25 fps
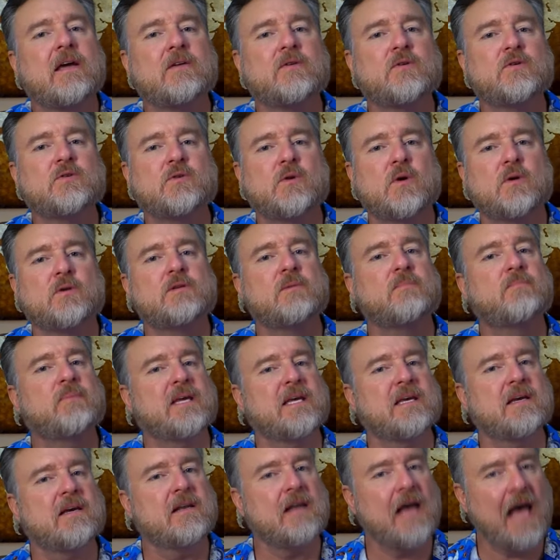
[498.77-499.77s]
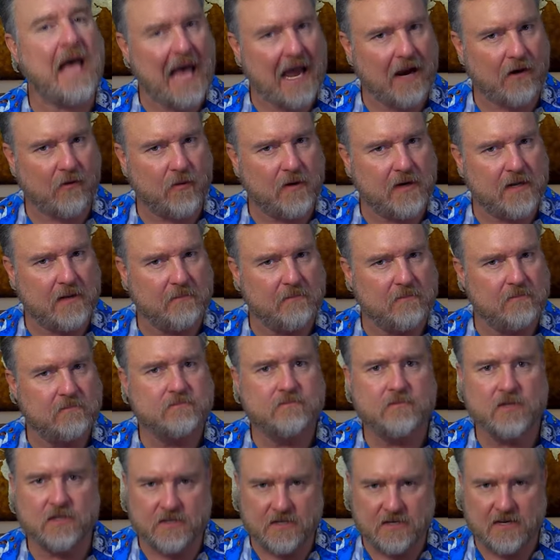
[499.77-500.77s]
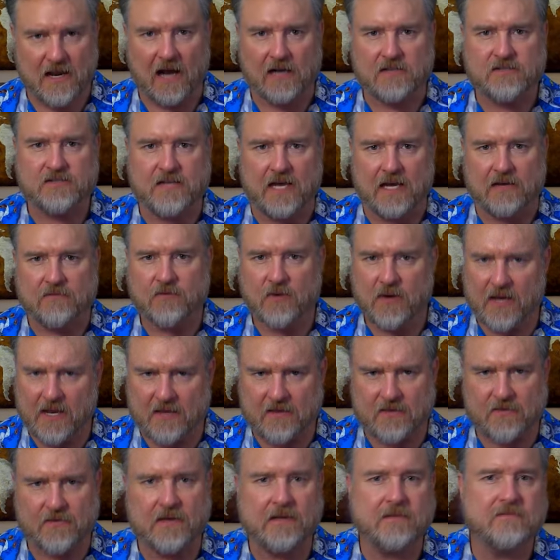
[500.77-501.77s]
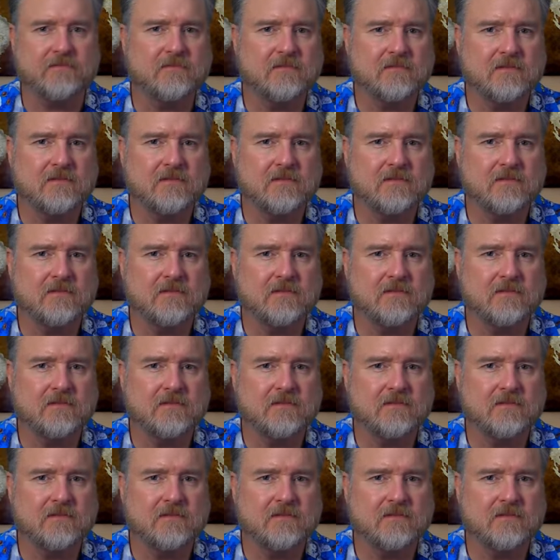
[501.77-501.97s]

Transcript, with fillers: understood to be an acronym that did not stand for anything.